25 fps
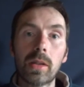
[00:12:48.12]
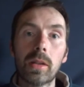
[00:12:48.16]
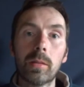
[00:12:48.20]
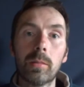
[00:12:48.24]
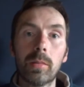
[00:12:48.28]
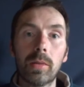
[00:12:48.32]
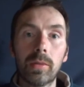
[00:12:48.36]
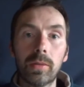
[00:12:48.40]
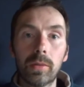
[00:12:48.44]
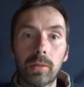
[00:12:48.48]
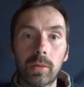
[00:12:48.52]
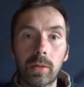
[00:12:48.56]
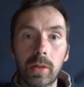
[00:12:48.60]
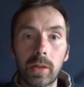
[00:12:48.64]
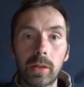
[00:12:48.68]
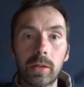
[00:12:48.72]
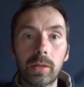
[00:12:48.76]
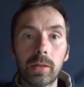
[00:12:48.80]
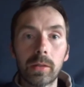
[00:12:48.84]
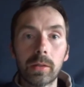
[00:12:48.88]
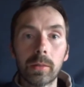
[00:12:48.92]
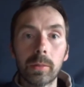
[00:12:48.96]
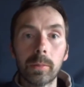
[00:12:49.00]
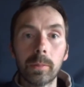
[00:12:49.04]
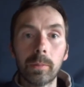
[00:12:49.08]
thing before I
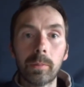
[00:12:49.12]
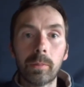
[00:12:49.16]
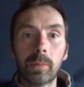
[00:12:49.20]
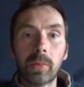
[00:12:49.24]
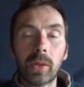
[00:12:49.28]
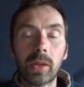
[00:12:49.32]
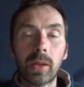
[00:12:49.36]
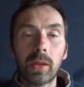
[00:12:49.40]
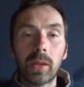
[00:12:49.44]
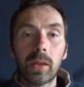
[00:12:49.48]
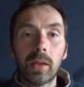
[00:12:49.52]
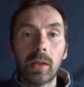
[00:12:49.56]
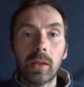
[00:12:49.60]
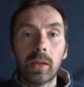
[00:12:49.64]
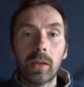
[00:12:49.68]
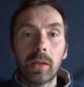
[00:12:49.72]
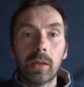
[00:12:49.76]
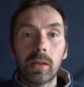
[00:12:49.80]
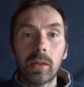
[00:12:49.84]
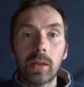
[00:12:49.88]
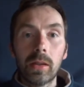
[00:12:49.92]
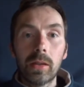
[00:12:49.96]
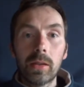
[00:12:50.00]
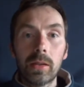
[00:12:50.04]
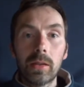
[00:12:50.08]
go.
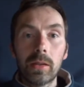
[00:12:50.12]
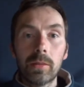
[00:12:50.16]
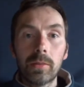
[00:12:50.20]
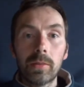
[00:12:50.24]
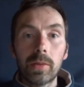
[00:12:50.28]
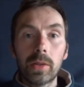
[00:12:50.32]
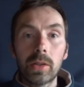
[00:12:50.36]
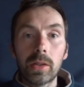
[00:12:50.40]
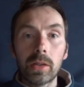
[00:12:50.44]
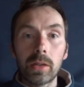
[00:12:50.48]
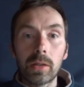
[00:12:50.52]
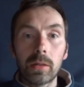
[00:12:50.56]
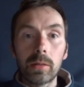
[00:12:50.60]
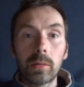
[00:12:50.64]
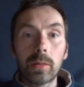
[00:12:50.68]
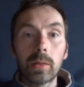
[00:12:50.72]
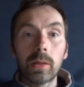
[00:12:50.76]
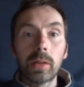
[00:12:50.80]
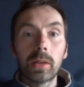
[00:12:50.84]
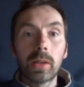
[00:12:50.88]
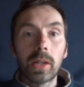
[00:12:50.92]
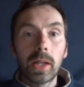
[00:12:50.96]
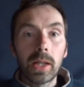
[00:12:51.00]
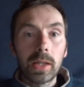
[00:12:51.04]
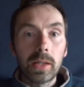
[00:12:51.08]
In the video,
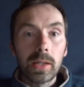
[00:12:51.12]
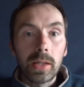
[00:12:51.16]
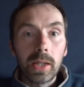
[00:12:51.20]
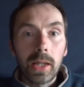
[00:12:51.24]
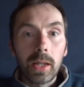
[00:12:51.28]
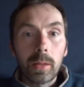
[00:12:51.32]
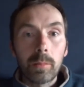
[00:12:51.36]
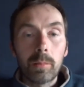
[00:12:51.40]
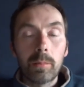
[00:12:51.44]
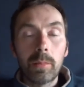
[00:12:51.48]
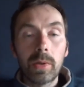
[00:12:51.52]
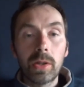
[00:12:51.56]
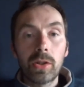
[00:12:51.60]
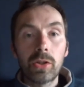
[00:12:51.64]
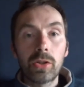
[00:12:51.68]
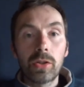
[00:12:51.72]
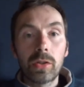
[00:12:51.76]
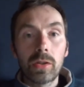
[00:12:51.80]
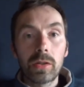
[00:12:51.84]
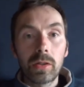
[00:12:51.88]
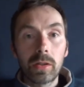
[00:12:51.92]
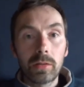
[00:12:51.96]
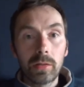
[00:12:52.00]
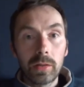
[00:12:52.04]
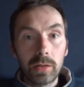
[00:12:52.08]
Ken Ham
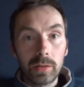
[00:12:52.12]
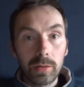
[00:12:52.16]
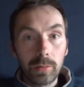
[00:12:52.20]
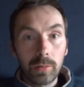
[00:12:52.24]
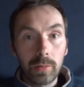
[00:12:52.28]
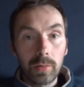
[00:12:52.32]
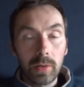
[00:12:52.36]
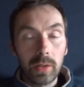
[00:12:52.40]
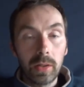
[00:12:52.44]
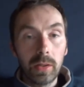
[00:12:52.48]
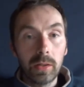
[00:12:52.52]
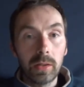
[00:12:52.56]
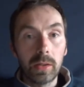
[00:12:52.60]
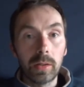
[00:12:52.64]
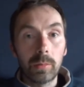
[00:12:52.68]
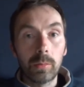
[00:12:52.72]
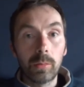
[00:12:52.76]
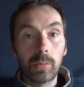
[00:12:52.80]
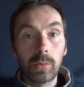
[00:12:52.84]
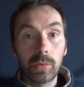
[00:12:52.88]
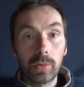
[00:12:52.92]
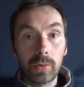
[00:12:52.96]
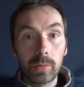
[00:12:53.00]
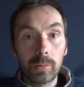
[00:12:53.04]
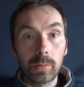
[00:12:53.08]
mentions critical thinking
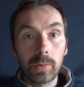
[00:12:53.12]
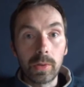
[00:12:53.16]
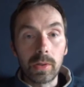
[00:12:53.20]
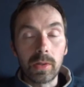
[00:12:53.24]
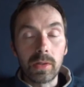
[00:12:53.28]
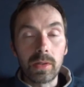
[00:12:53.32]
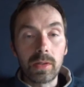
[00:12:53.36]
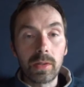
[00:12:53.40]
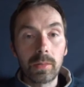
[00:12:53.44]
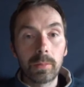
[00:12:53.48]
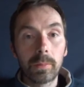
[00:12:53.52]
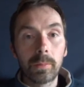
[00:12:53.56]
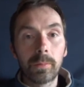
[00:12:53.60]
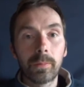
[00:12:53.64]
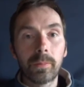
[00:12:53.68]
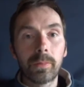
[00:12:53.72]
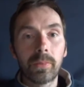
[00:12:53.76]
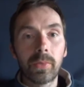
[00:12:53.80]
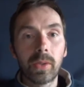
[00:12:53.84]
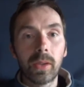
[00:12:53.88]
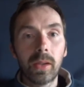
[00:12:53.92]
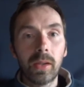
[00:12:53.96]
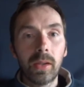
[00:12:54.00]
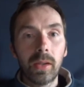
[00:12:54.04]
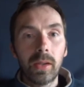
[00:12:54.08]
more than once.
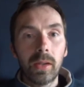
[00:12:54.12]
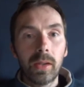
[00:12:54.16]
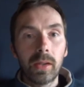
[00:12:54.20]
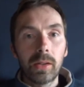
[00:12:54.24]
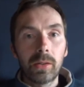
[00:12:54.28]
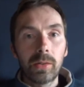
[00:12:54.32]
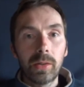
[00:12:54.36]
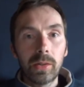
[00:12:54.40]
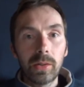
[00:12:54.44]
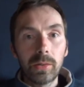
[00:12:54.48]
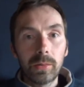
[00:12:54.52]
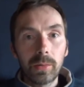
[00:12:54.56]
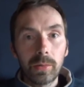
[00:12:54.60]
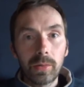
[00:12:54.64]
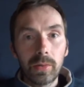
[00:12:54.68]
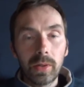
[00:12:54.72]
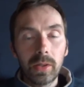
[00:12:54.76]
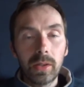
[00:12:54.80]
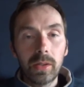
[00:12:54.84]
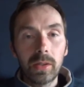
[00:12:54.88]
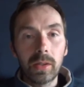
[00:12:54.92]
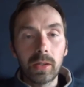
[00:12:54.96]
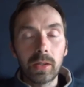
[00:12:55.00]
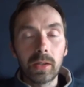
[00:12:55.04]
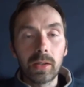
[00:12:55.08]
Critical
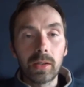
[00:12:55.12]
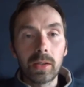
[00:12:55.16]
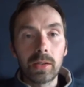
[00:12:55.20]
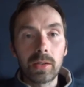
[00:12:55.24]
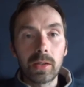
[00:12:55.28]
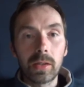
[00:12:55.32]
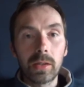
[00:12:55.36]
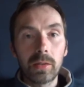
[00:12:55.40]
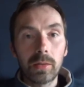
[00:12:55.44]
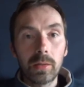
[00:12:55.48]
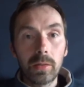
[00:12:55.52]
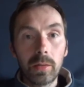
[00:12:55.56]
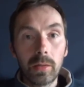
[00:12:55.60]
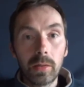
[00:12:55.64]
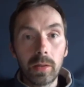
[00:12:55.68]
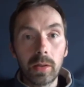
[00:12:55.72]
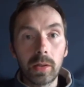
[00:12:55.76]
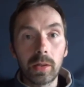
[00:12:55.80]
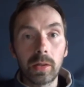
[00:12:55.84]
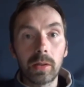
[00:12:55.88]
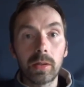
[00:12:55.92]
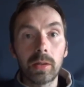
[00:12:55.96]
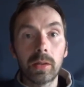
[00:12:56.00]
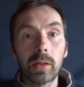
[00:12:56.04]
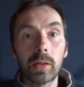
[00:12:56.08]
thinking is a good
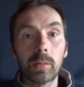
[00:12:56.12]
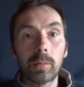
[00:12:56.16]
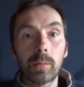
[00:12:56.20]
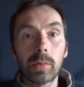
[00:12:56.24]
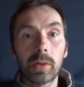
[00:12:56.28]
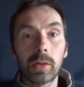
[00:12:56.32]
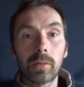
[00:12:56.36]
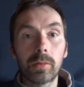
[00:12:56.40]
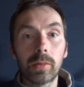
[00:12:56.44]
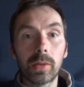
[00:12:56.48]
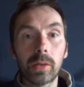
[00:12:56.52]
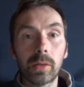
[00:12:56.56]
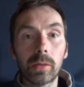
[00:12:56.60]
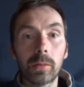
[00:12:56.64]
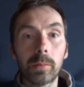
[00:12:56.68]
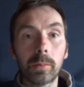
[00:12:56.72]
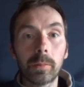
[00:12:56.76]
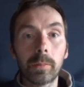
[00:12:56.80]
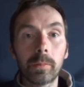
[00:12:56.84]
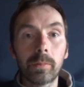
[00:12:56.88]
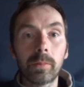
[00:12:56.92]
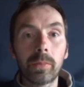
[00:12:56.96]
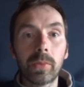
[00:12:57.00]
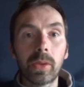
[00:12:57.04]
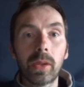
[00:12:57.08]
thing, in my view,
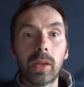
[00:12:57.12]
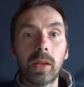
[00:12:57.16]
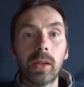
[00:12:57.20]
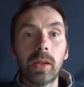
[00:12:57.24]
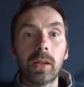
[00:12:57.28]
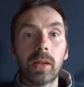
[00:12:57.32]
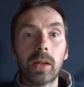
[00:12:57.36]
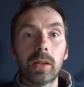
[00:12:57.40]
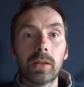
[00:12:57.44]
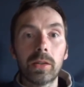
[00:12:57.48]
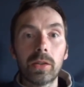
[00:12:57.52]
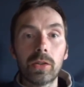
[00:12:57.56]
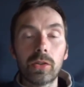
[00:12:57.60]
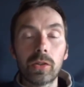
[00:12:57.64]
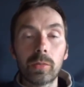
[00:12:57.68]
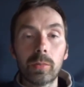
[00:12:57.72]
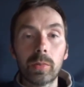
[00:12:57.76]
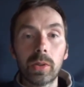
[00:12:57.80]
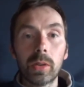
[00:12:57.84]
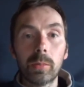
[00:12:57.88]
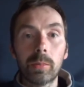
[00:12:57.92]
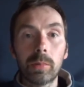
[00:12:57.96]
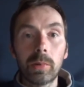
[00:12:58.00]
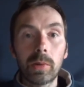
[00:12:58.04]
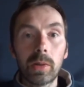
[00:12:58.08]
and it should
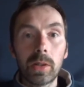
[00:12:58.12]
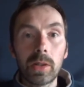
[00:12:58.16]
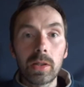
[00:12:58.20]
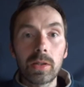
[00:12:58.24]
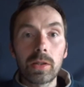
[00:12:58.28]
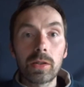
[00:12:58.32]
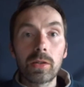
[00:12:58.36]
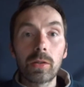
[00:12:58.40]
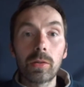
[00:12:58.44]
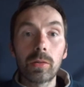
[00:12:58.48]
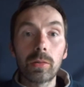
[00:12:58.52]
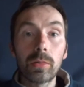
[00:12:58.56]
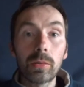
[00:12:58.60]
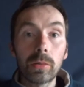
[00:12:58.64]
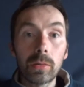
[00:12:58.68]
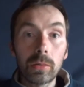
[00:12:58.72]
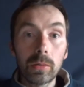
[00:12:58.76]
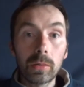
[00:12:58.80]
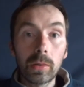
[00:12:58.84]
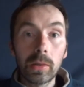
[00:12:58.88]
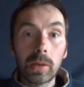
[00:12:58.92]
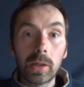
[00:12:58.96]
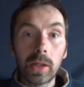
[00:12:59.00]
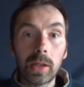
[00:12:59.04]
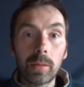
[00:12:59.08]
be applied to
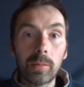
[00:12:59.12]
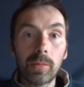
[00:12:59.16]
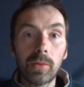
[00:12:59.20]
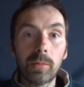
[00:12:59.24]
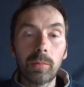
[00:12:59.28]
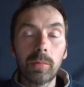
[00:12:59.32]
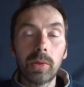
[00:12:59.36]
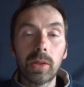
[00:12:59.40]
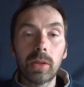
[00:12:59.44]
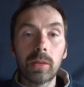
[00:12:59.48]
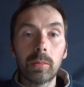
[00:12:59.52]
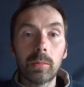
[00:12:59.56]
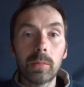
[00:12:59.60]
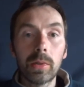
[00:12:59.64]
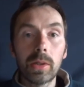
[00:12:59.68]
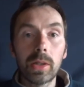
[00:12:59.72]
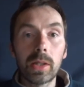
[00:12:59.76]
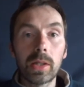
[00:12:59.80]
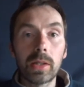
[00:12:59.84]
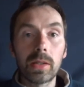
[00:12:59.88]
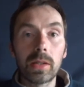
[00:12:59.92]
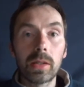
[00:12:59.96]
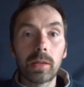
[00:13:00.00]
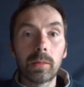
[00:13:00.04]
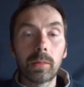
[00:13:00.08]
all claims being
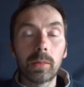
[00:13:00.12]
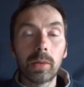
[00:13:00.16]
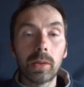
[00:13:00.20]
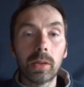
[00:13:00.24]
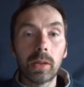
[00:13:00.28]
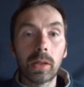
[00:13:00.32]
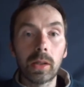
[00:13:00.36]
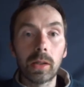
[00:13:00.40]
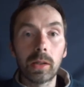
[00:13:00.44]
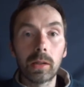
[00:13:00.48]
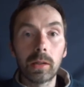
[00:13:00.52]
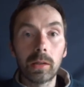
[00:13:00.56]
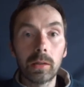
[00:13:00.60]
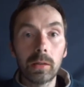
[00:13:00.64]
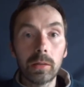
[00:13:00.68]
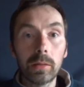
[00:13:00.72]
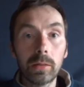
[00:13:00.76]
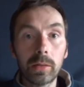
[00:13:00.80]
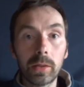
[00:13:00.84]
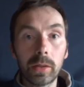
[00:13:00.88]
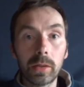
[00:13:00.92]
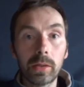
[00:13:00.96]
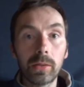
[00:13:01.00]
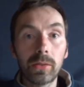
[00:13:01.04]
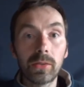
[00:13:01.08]
made,
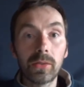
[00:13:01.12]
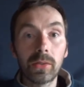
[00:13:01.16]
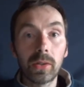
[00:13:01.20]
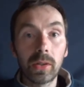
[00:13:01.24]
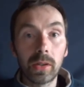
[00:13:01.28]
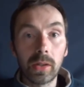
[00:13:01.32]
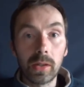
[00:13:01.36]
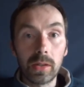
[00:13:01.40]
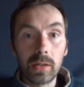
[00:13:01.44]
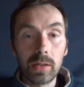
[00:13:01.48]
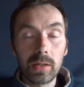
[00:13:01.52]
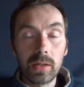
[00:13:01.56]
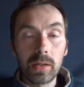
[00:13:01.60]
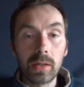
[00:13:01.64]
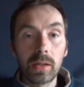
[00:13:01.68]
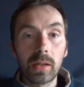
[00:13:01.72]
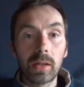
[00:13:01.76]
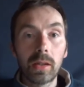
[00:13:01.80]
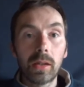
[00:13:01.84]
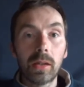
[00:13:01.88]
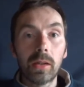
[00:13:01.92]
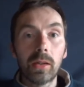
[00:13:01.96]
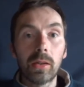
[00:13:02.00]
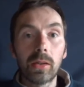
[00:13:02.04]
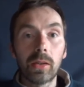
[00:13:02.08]
including science,
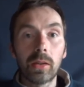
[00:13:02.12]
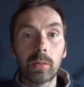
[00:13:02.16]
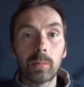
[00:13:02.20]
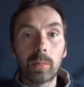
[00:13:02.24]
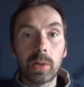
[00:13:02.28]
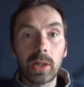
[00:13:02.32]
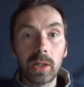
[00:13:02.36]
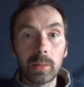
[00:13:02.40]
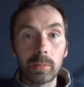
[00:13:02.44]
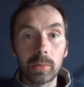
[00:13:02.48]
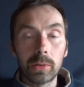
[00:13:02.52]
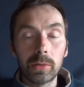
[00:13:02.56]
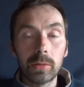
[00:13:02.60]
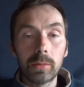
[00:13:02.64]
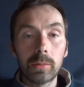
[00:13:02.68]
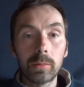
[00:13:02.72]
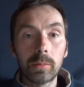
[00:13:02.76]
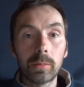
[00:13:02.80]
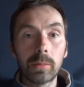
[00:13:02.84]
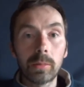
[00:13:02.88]
the Bible,